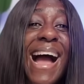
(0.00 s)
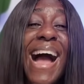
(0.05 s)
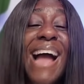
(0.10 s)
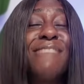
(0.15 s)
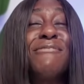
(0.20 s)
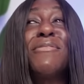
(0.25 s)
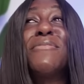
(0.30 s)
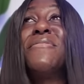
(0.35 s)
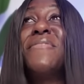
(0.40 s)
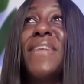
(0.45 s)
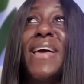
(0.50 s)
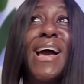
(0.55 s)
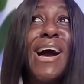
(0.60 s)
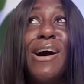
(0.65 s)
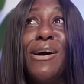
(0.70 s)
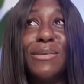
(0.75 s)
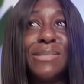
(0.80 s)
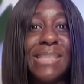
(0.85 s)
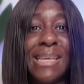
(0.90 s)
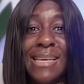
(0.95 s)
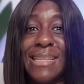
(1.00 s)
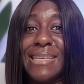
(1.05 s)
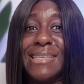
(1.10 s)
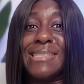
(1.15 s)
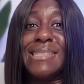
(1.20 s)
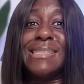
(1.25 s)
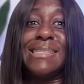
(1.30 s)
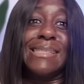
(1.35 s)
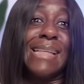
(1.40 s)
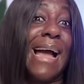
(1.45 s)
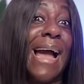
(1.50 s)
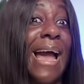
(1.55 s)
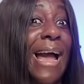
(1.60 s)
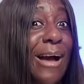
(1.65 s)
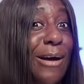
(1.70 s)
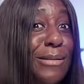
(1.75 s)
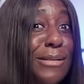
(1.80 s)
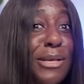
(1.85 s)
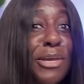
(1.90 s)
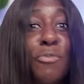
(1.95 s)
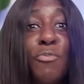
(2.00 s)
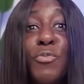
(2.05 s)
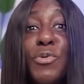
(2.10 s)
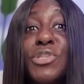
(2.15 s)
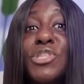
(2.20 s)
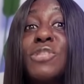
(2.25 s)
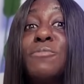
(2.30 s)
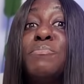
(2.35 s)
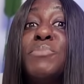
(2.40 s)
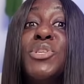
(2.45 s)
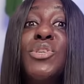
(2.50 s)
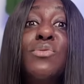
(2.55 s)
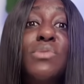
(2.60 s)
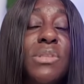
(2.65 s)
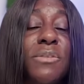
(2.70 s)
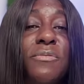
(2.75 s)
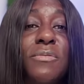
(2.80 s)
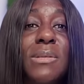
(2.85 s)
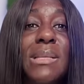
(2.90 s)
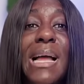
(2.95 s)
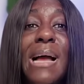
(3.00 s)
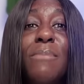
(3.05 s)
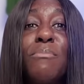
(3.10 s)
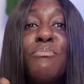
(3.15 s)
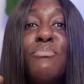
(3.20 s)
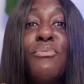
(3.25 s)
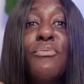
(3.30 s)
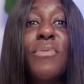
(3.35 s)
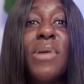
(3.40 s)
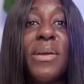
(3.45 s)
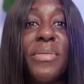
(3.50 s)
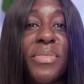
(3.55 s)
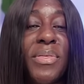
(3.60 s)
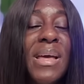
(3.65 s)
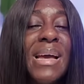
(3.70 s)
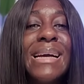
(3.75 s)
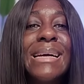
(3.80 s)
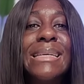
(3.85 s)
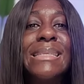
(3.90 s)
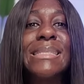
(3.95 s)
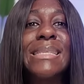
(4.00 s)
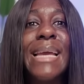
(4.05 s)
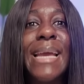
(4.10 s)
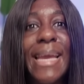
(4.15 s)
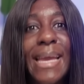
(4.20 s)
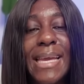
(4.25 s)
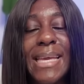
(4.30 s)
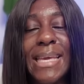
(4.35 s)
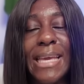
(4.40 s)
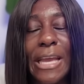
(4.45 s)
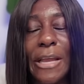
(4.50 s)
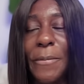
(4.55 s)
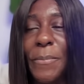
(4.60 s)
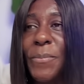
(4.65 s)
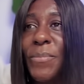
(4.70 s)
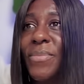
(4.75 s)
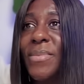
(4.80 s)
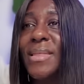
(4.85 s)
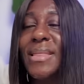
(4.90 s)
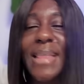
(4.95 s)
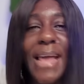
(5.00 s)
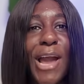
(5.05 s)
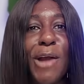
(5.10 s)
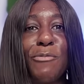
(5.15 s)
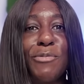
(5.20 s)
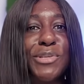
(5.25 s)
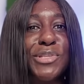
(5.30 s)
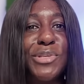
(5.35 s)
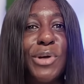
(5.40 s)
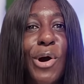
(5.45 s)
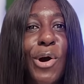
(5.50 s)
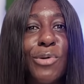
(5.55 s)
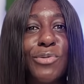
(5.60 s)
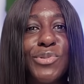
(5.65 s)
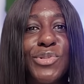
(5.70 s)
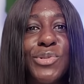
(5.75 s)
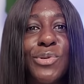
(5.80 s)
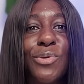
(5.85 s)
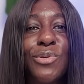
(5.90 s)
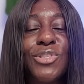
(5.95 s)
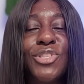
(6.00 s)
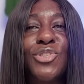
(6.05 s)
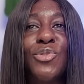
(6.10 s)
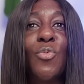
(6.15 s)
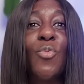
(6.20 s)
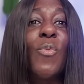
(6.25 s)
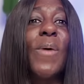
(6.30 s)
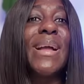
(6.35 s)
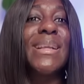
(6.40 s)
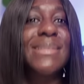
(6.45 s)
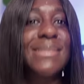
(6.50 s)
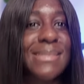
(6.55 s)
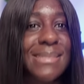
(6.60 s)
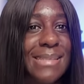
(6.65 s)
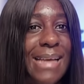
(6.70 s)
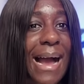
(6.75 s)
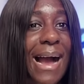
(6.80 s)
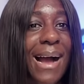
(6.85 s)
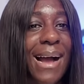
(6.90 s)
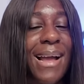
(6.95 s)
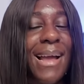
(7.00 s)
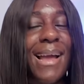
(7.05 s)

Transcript: I reveled in her style. It was beautiful and breathtaking. There was also Chwenza.